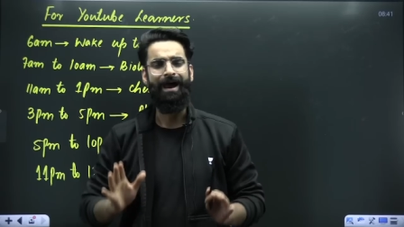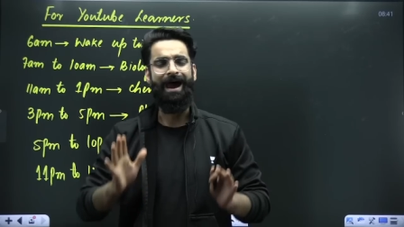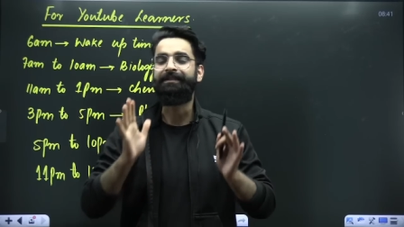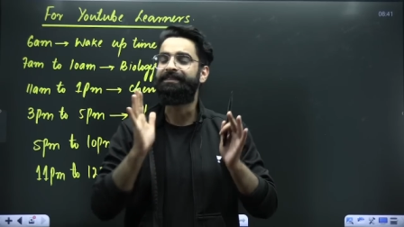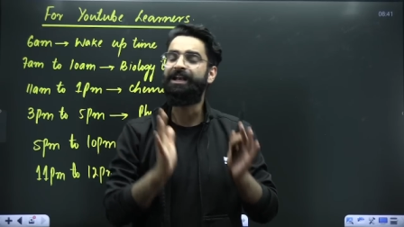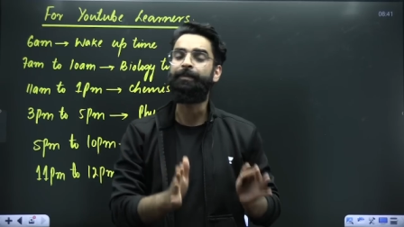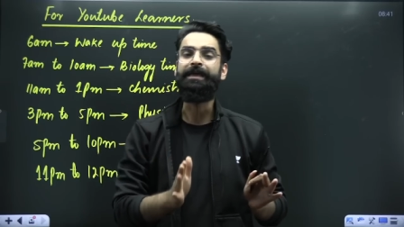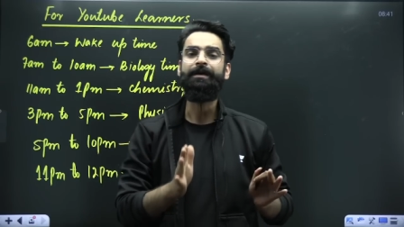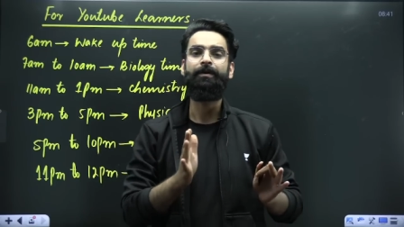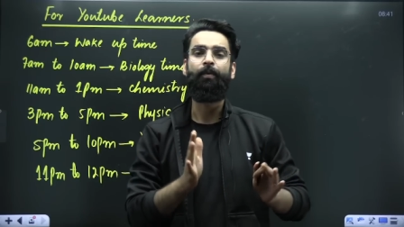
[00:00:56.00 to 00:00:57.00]
And there will
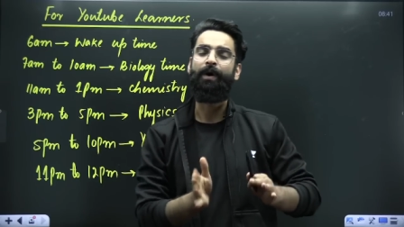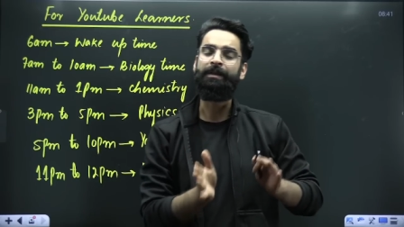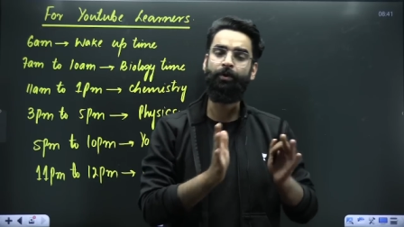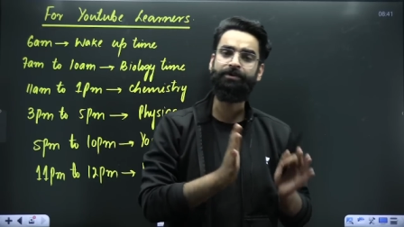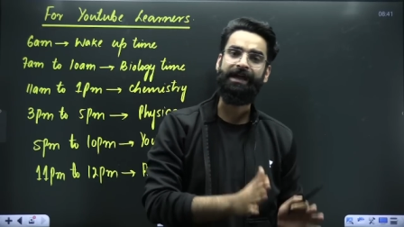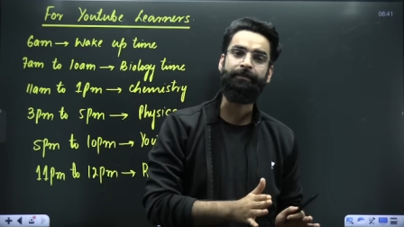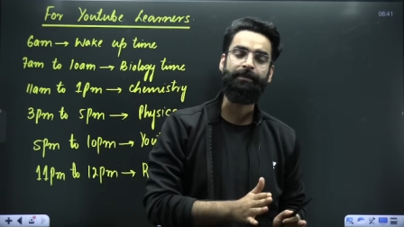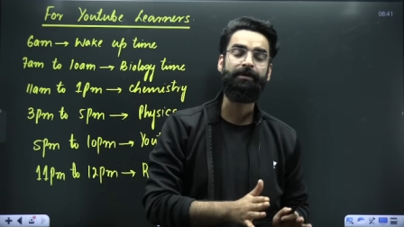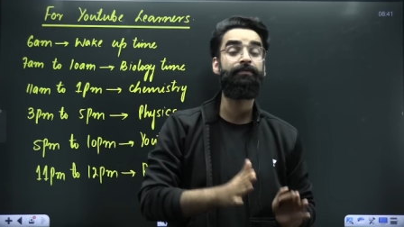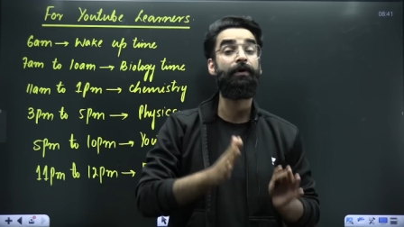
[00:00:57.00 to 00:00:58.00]
be one more
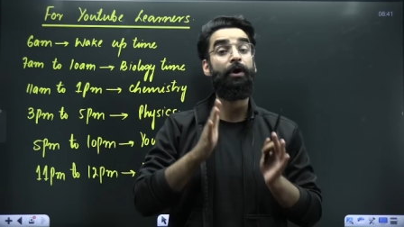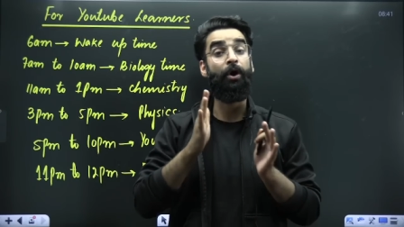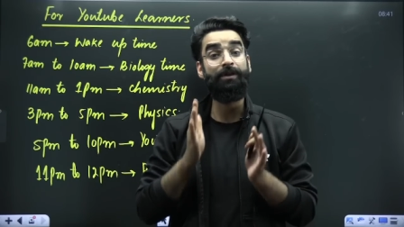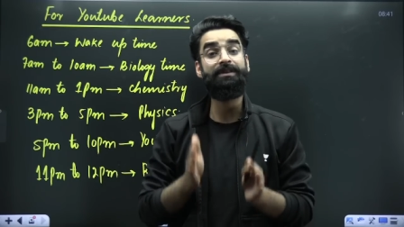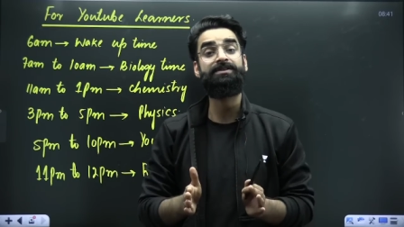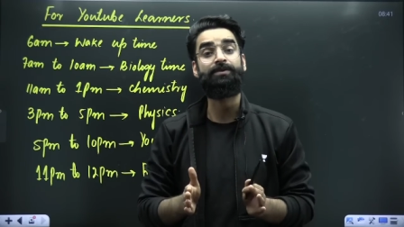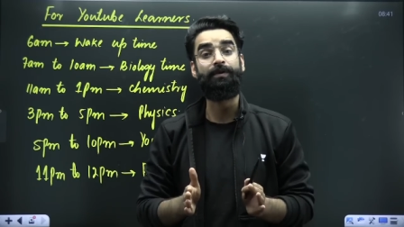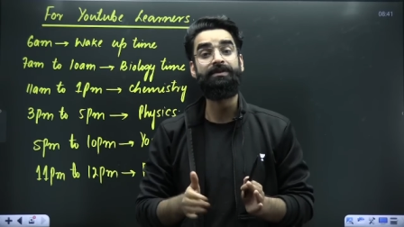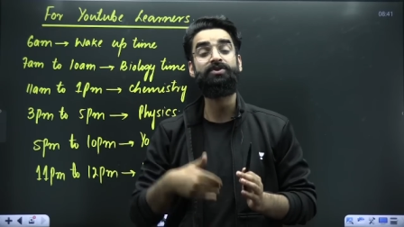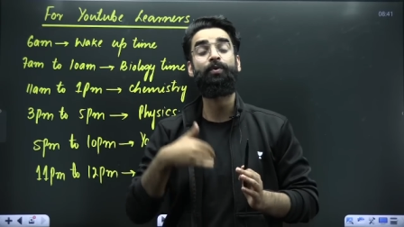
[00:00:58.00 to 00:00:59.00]
timetable for all the
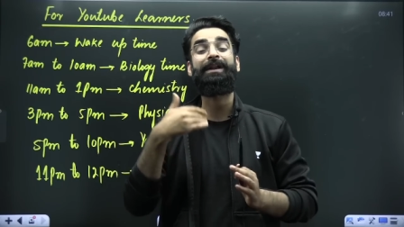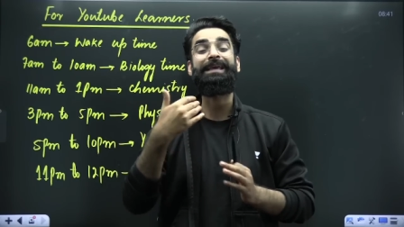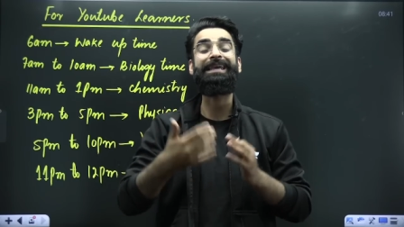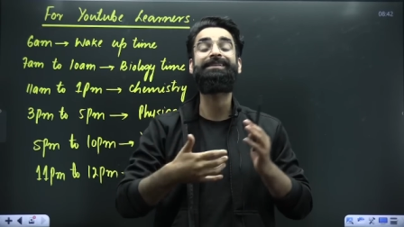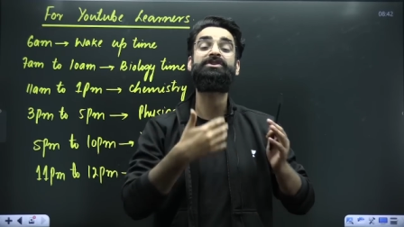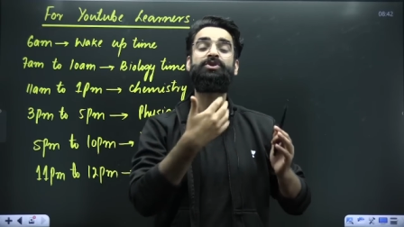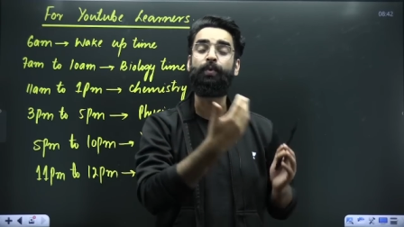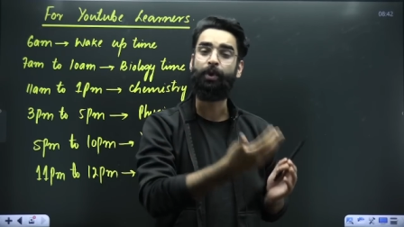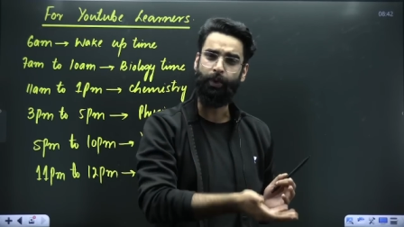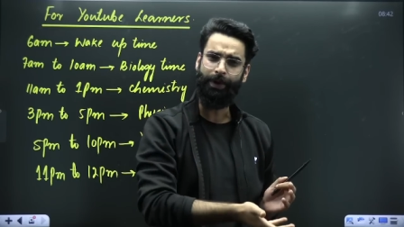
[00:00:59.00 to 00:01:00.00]
students who are either
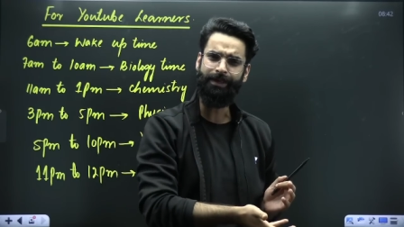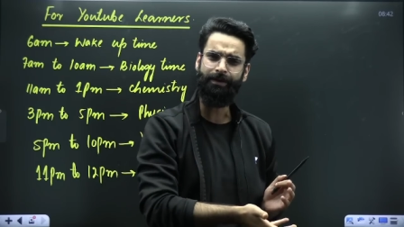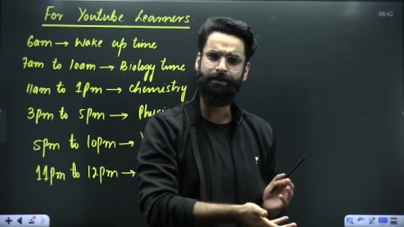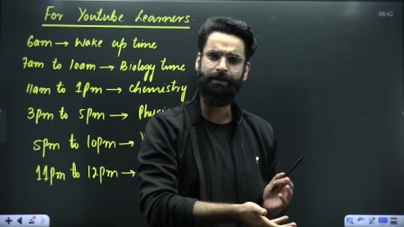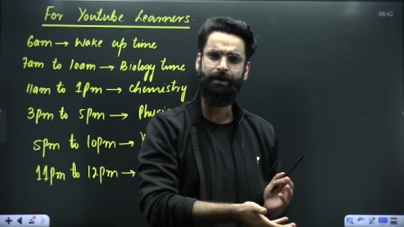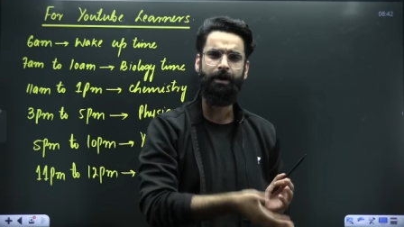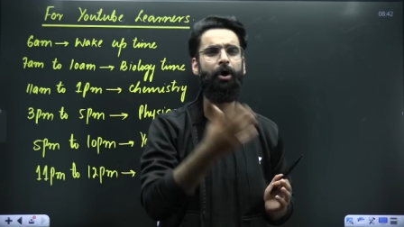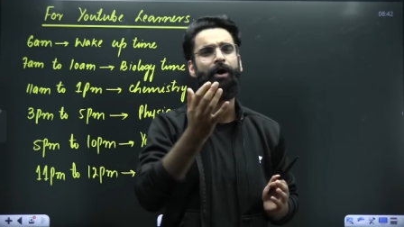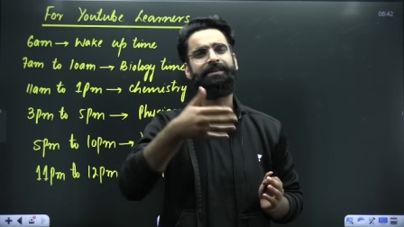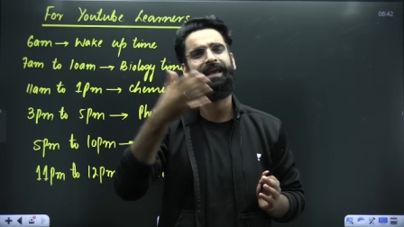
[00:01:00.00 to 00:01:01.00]
school going
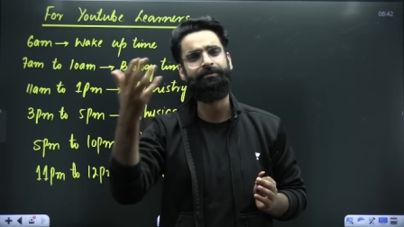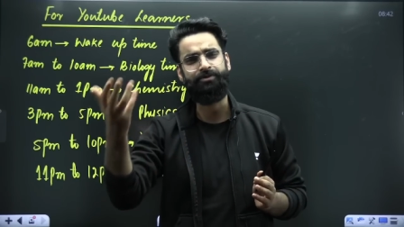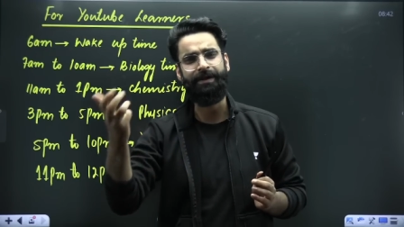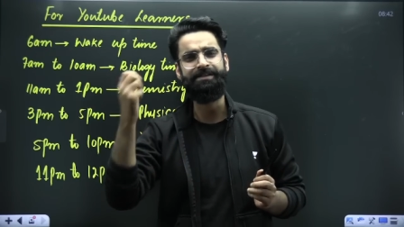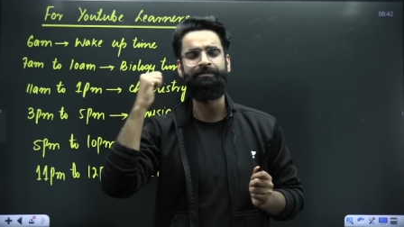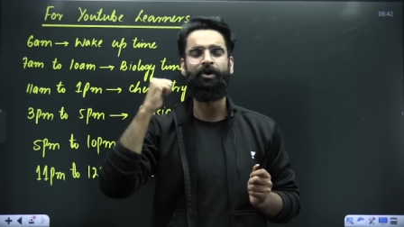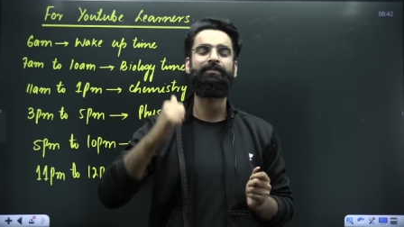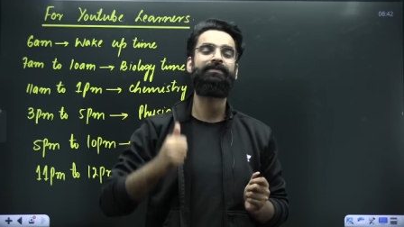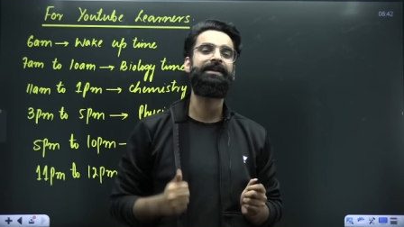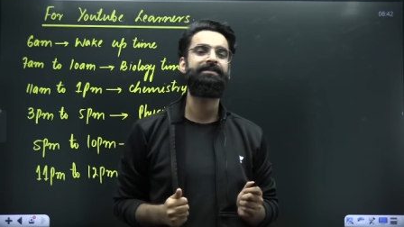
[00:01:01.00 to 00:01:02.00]
or they have joined some
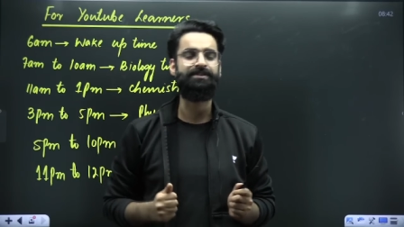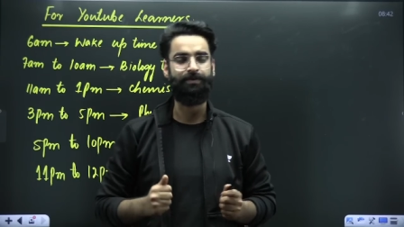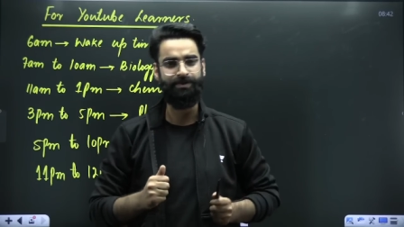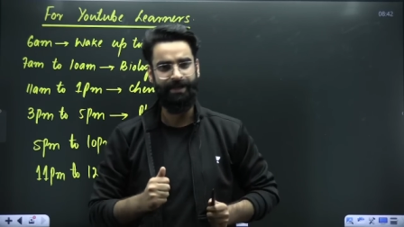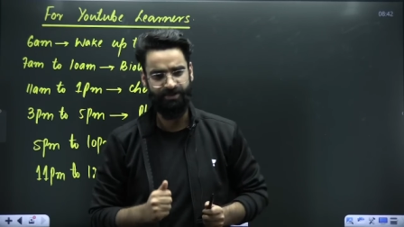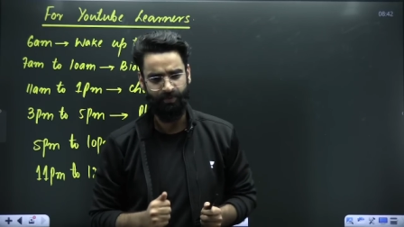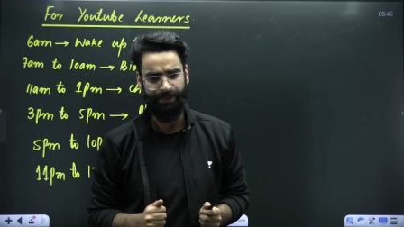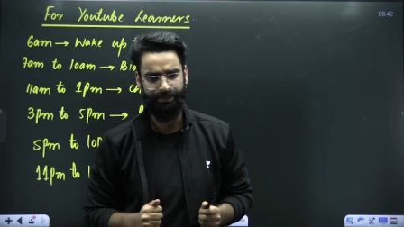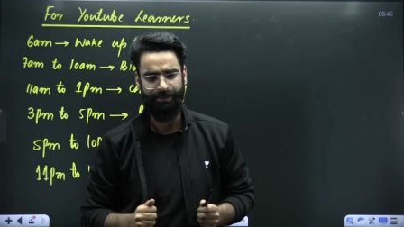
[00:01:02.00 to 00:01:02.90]
offline institution as well.